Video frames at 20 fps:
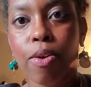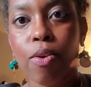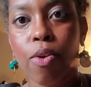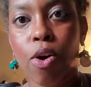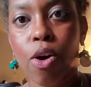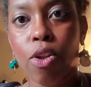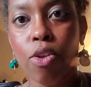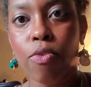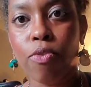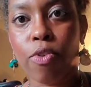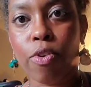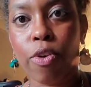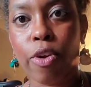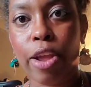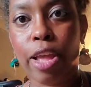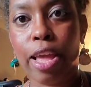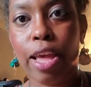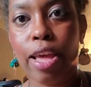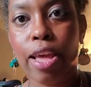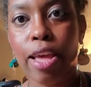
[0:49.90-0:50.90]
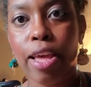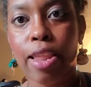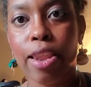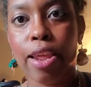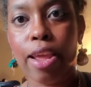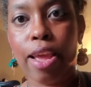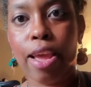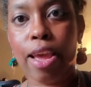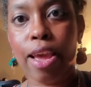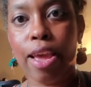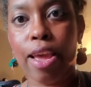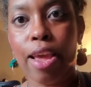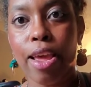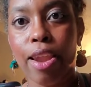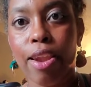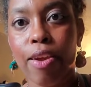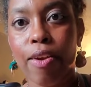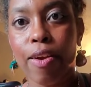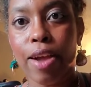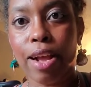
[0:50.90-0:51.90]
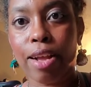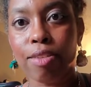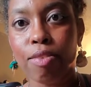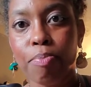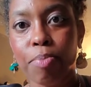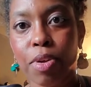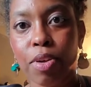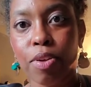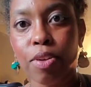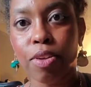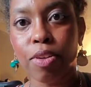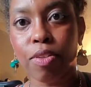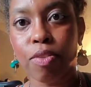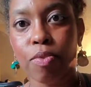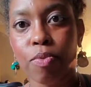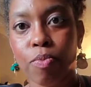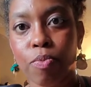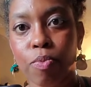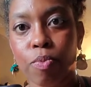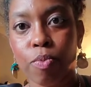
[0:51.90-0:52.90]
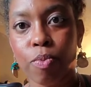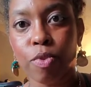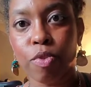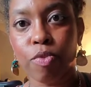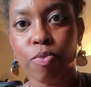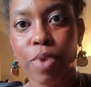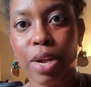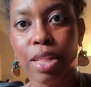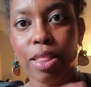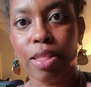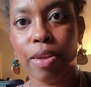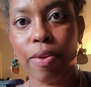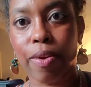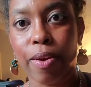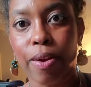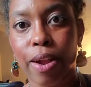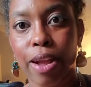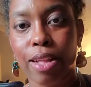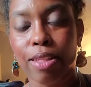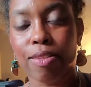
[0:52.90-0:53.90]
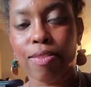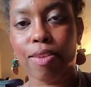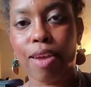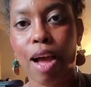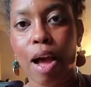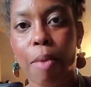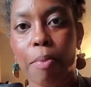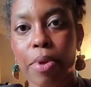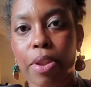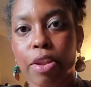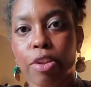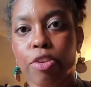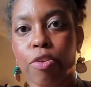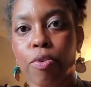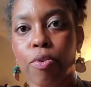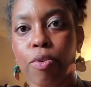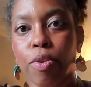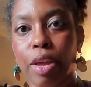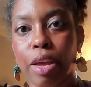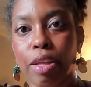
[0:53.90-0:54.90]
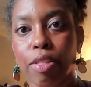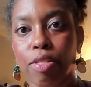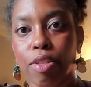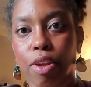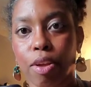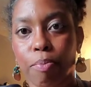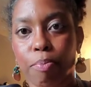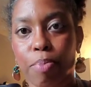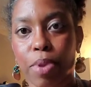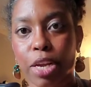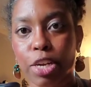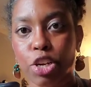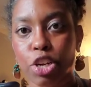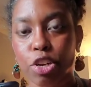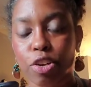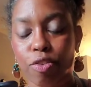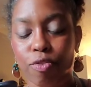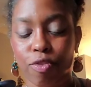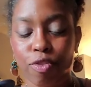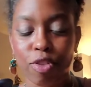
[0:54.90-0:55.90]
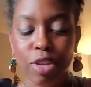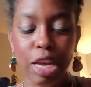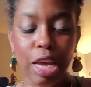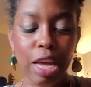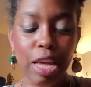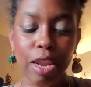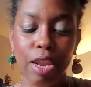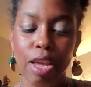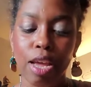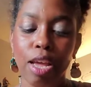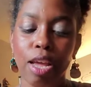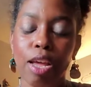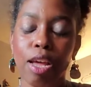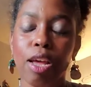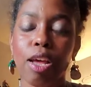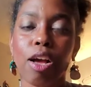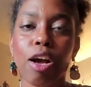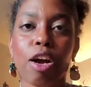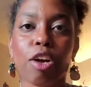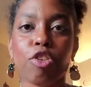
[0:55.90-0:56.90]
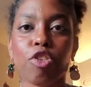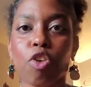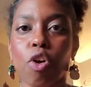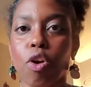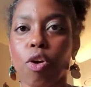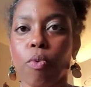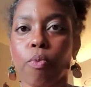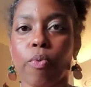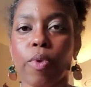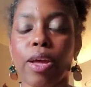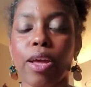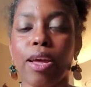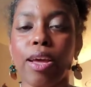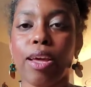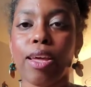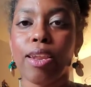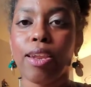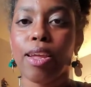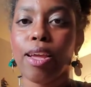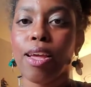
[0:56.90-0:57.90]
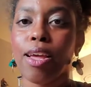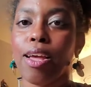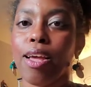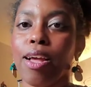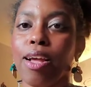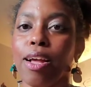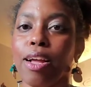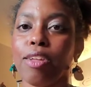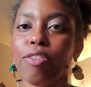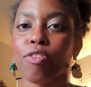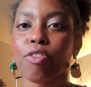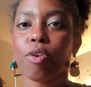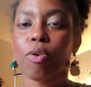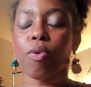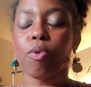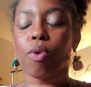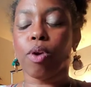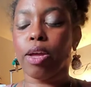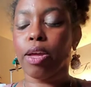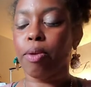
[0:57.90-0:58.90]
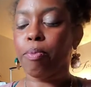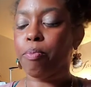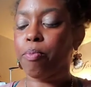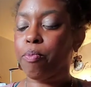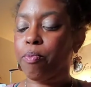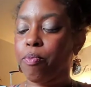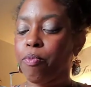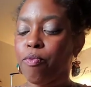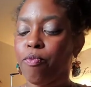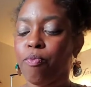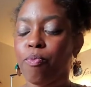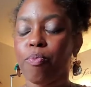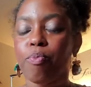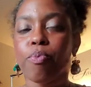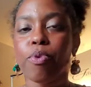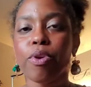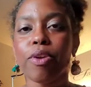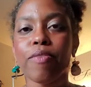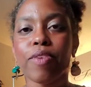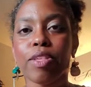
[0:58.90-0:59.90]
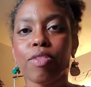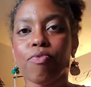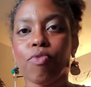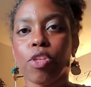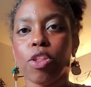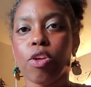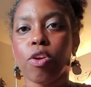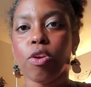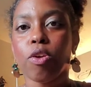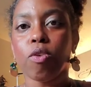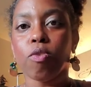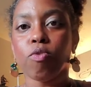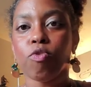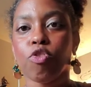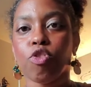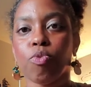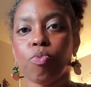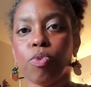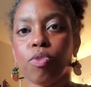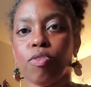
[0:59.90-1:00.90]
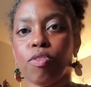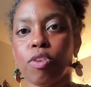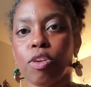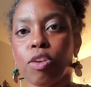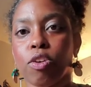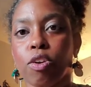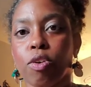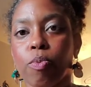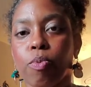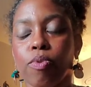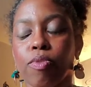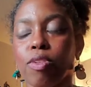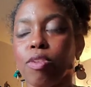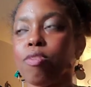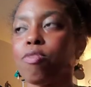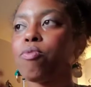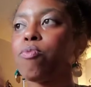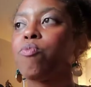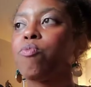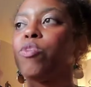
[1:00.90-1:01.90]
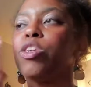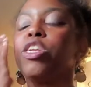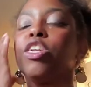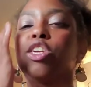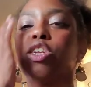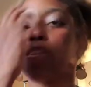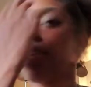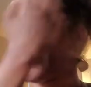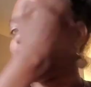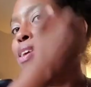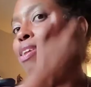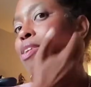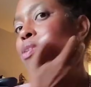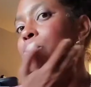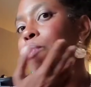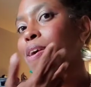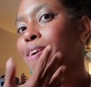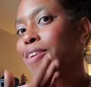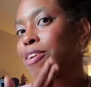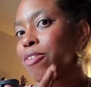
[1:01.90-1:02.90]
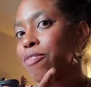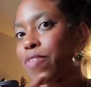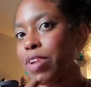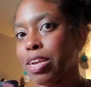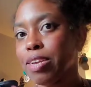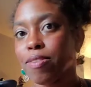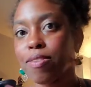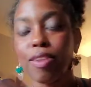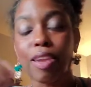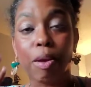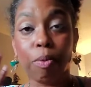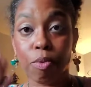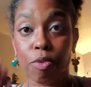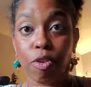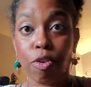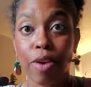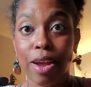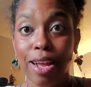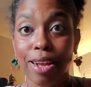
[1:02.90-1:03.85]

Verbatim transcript: all over her head and her eczema is, was right there at the top, and it turned like the complexion of her skin a dark red. And so in previous videos you would see her with this reddish tint around her face, and that was her